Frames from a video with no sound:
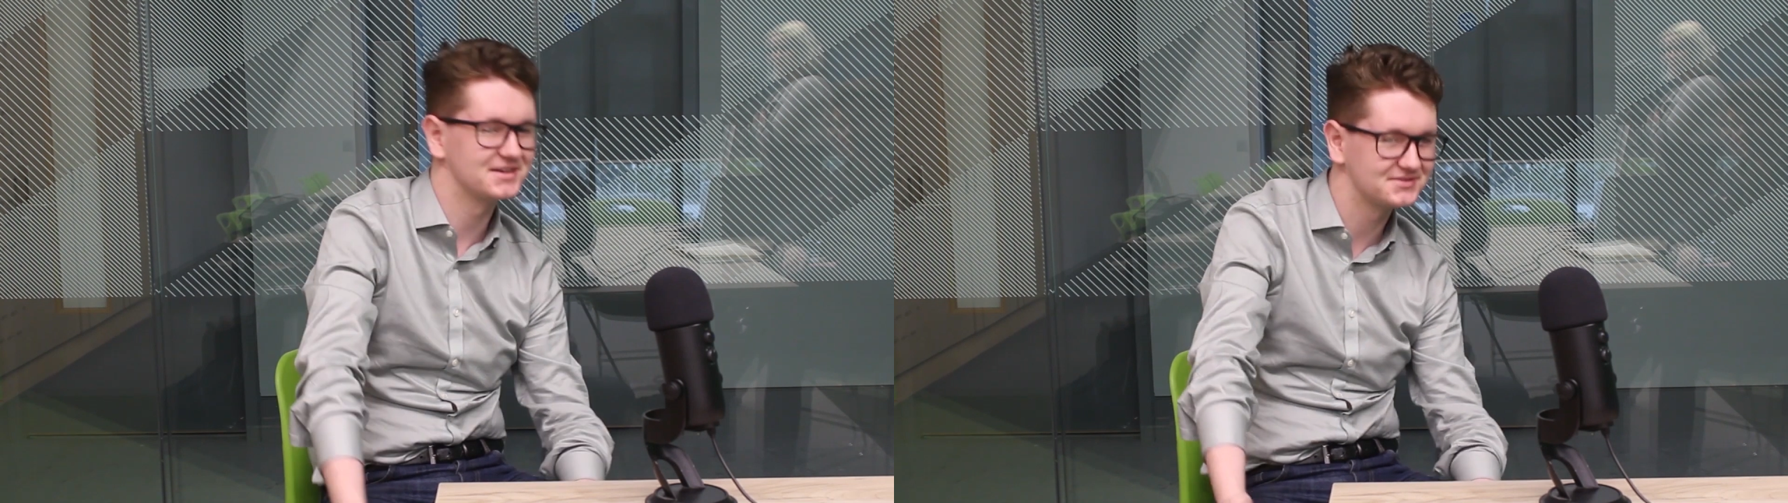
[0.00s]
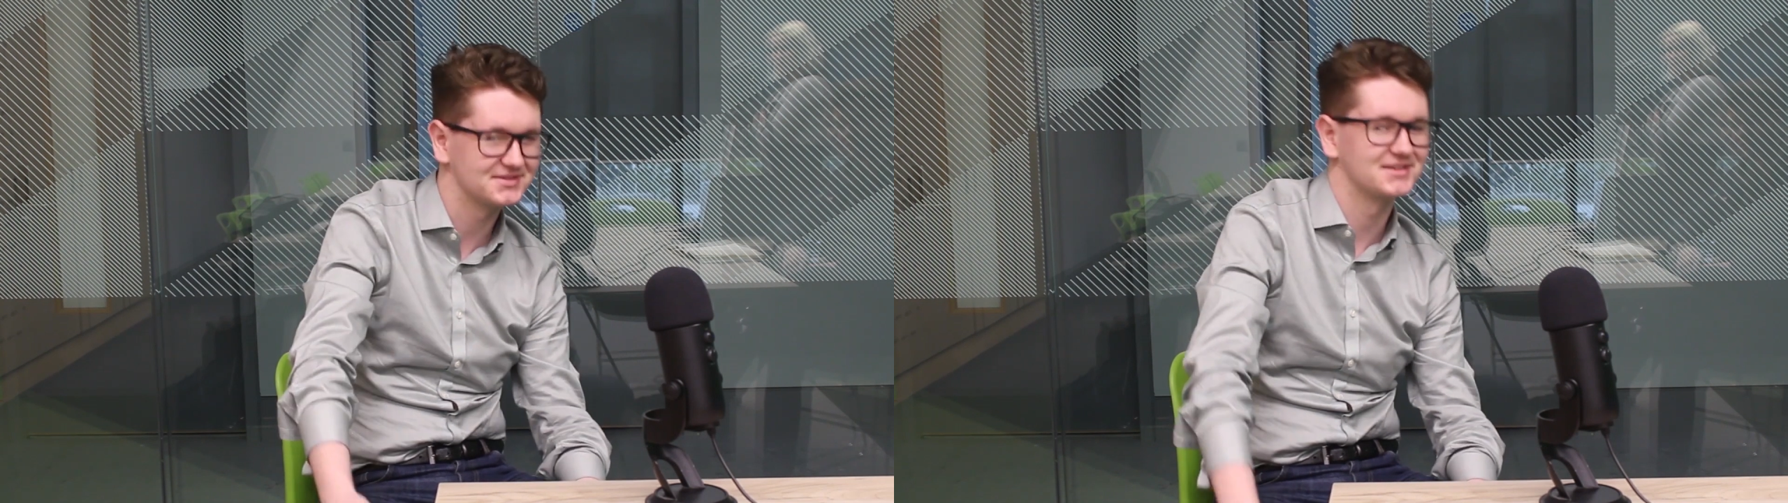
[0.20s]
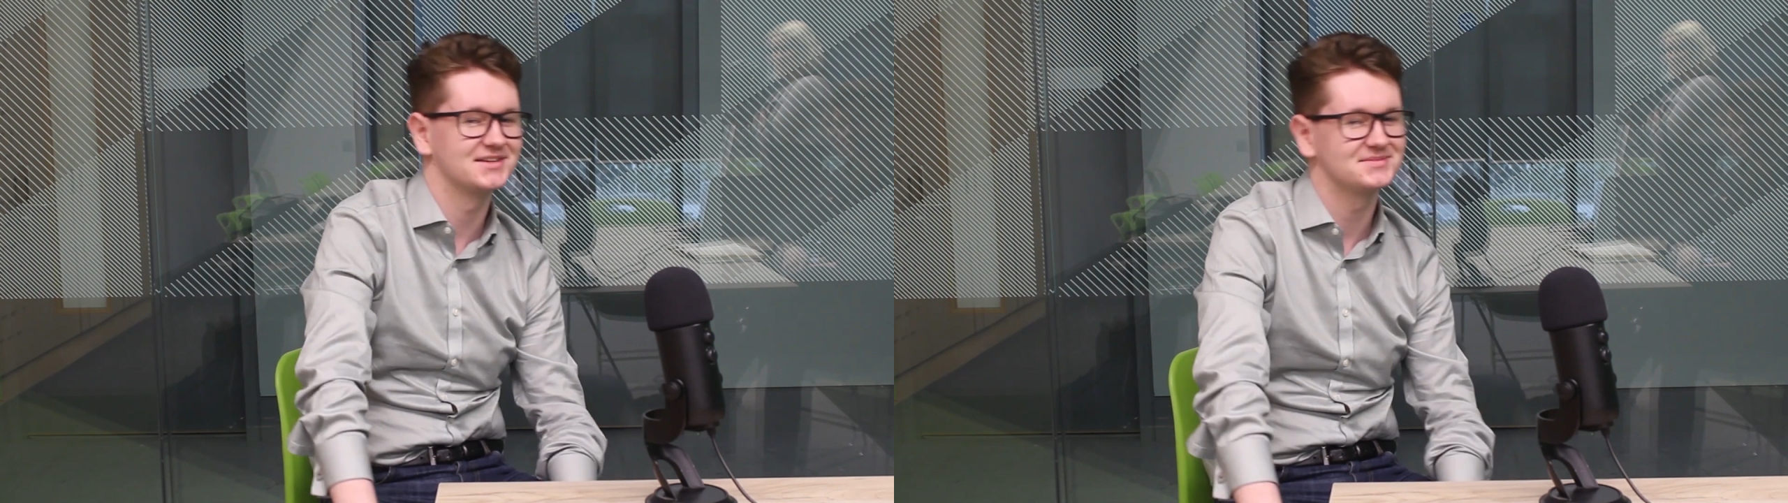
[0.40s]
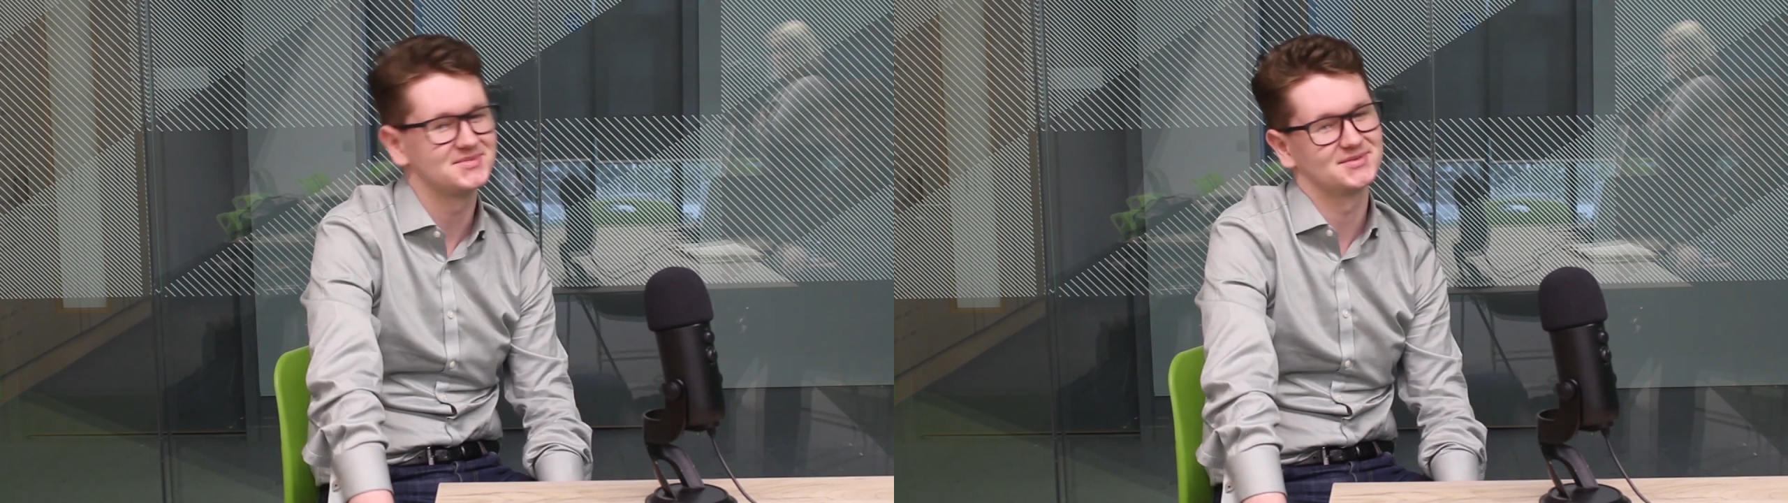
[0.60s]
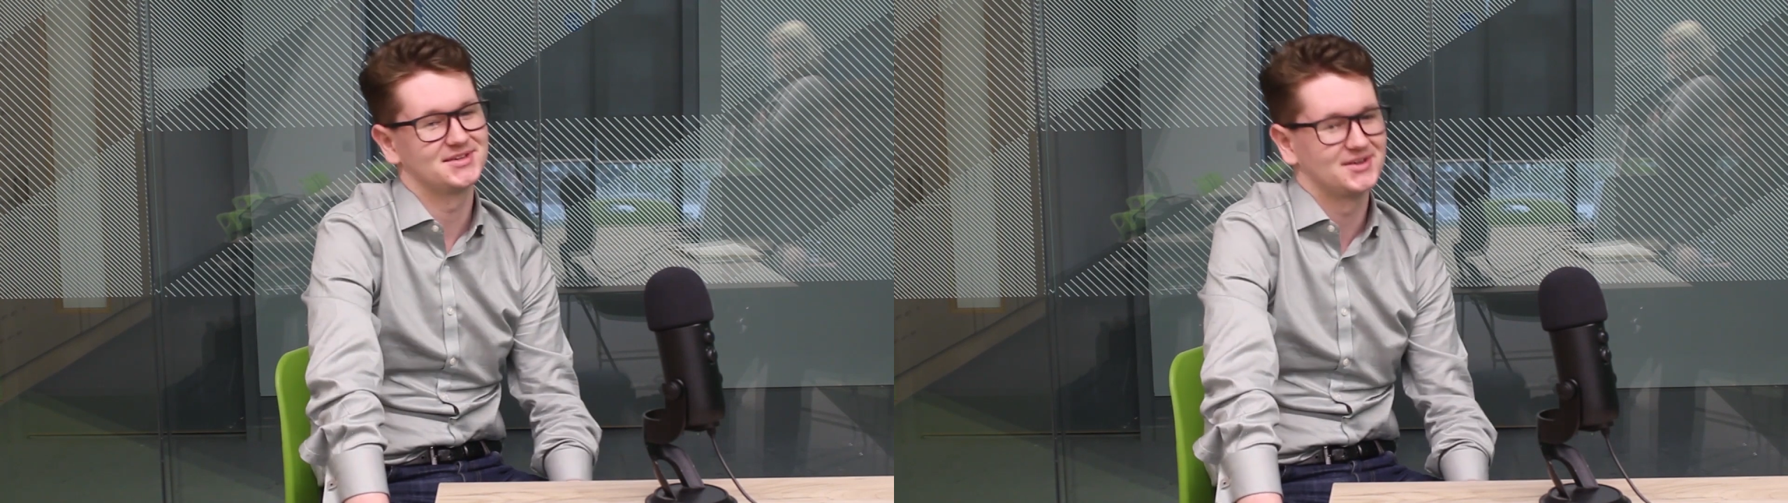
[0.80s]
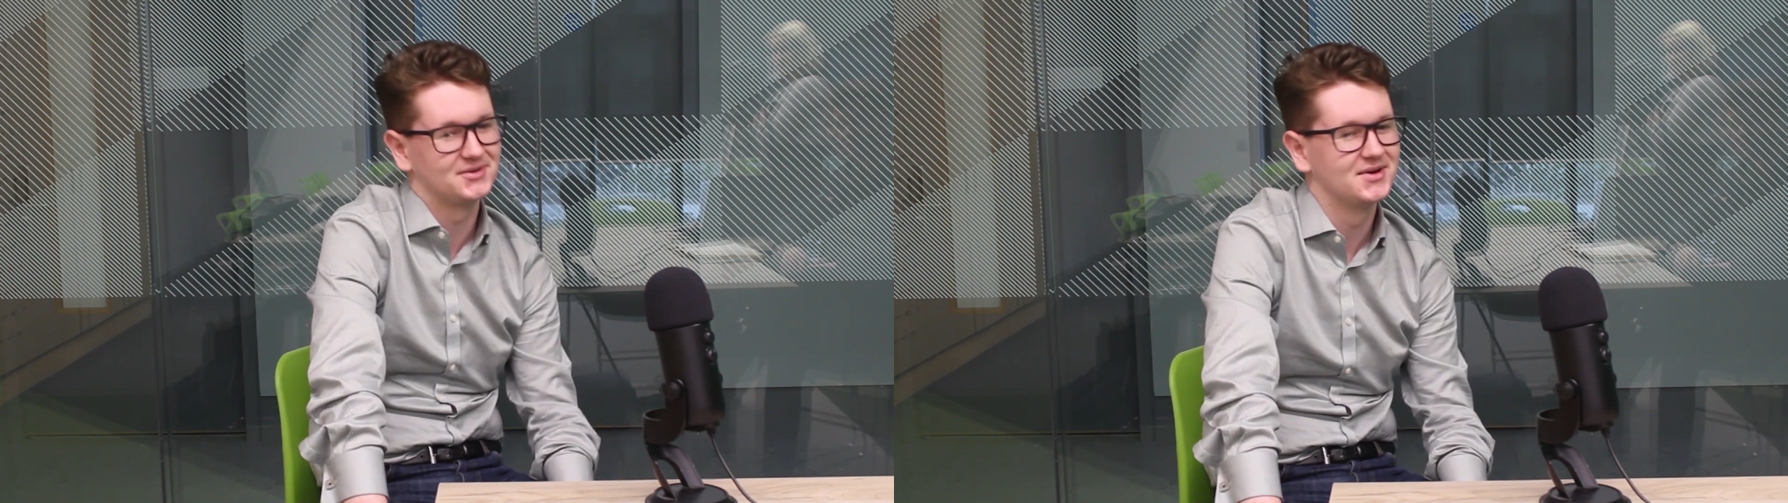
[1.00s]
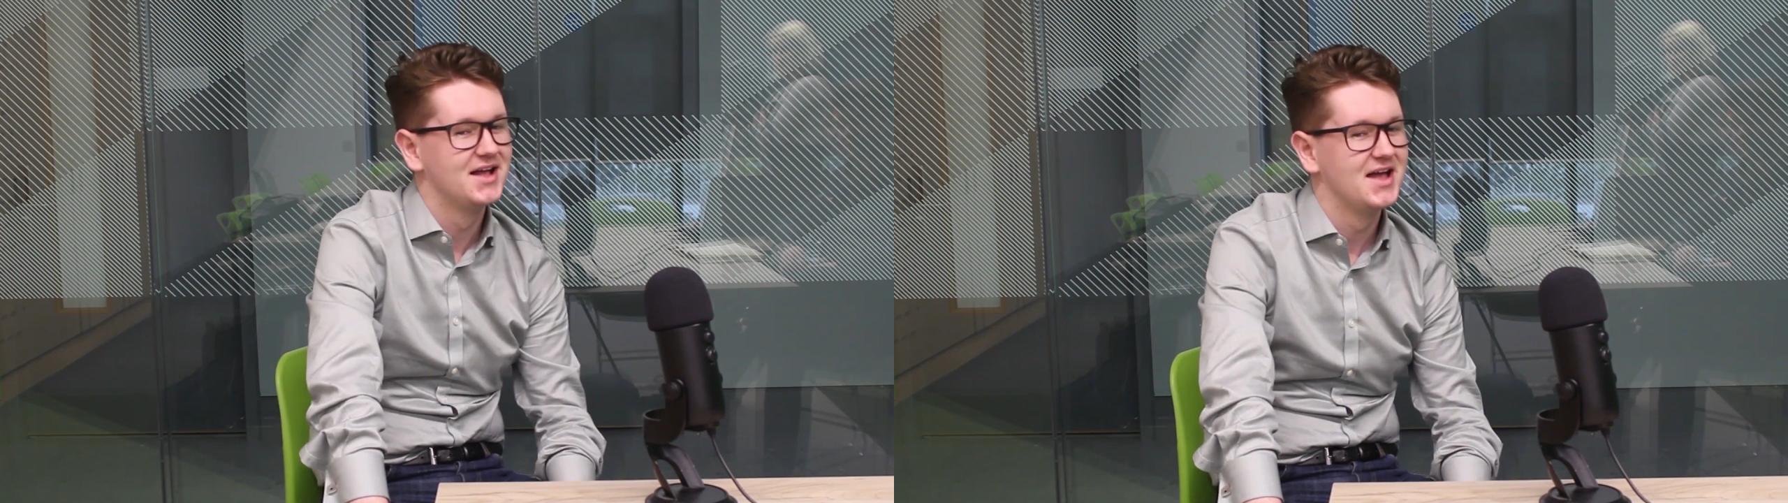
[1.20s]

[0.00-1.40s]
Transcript: if they did, but you know,